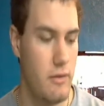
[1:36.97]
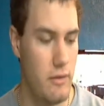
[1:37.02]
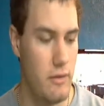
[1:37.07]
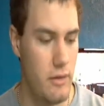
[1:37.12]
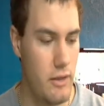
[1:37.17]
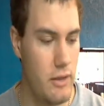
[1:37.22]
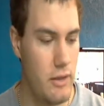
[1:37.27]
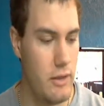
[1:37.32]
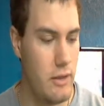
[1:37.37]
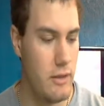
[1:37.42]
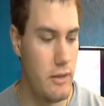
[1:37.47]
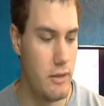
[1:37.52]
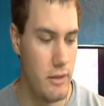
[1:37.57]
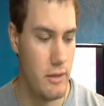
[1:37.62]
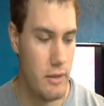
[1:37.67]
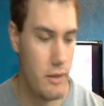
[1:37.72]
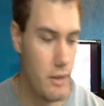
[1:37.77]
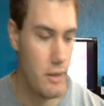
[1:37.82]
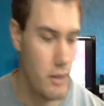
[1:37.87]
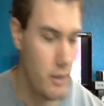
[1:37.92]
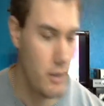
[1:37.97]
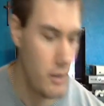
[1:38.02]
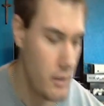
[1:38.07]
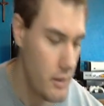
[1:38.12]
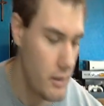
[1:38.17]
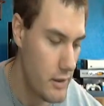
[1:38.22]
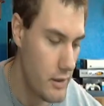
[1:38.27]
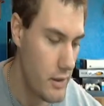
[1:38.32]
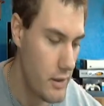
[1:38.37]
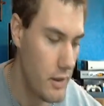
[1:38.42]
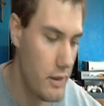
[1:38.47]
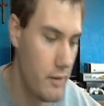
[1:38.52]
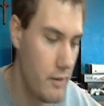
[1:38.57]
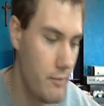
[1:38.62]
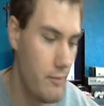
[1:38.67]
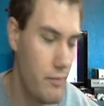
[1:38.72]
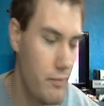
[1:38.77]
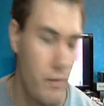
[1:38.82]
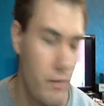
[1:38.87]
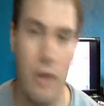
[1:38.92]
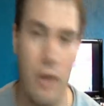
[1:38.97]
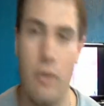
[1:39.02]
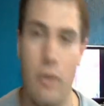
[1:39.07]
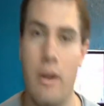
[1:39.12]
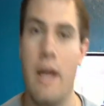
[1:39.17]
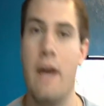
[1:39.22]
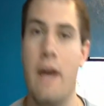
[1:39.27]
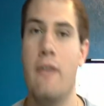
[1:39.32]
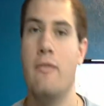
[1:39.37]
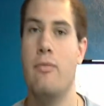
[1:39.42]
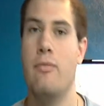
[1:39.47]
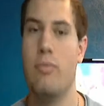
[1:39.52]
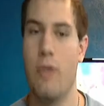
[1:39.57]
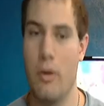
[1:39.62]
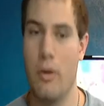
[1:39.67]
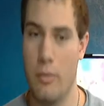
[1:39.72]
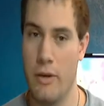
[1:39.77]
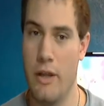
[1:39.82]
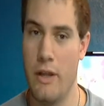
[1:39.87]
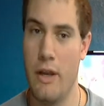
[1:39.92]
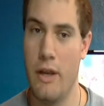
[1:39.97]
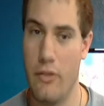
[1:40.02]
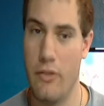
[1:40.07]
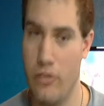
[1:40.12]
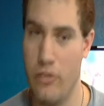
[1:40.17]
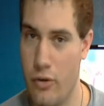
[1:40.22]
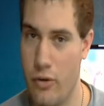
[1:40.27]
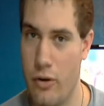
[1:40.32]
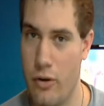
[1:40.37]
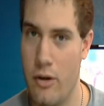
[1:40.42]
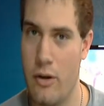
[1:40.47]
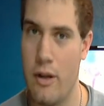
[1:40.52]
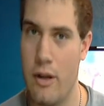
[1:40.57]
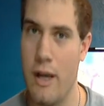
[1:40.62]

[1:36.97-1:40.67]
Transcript: I don't have property I can shoot on.